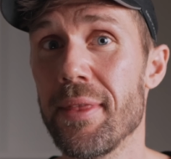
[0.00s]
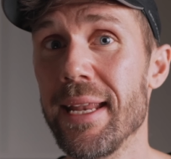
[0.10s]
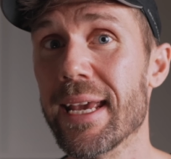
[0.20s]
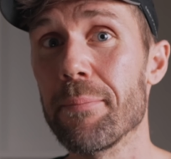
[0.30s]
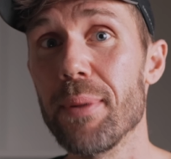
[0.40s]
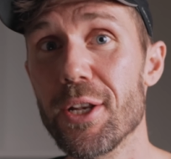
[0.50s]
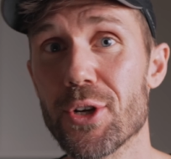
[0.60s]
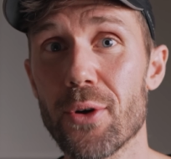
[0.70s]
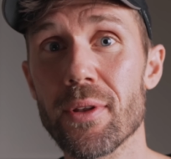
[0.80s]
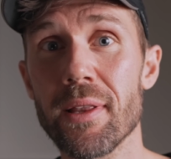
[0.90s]
then it can be
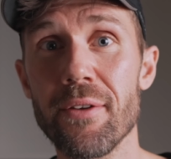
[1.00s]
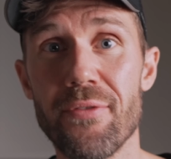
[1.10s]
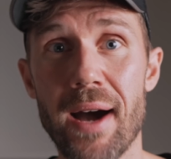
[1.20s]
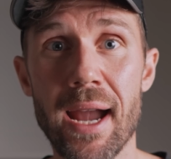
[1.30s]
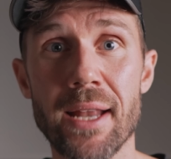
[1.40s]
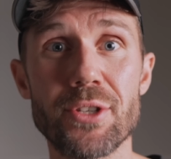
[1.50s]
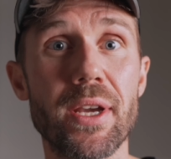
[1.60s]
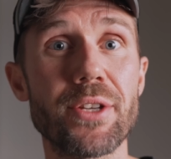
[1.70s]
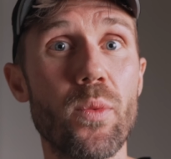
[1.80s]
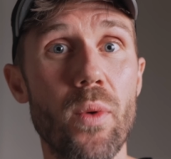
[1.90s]
totally fine to
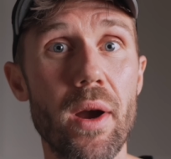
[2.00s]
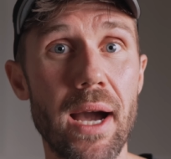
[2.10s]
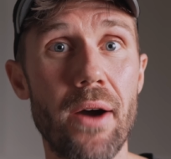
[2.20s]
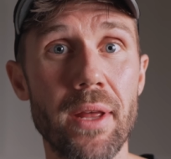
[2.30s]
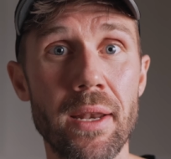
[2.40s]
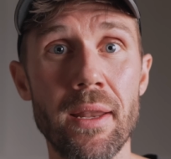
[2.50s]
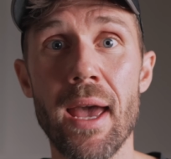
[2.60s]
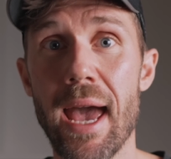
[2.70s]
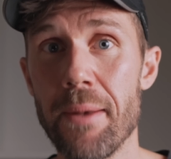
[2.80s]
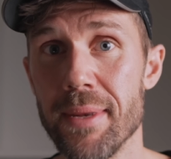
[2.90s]
get your workout in
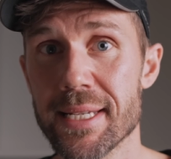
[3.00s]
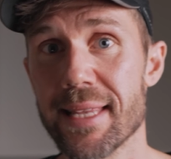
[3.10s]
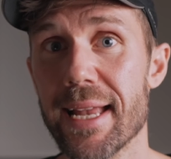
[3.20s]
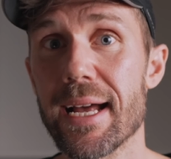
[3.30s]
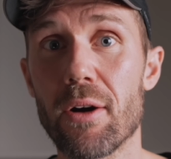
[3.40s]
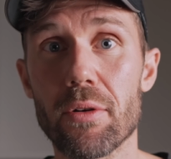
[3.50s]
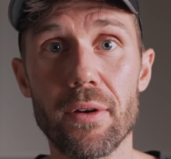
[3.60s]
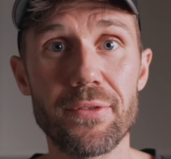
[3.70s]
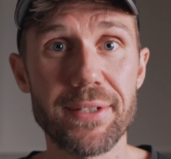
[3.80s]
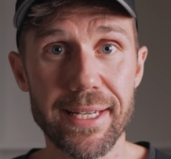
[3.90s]
and miss that hour
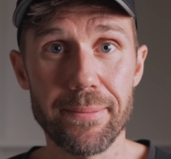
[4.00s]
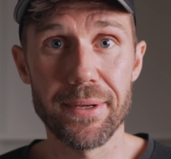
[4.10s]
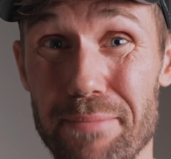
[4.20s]
of sleep.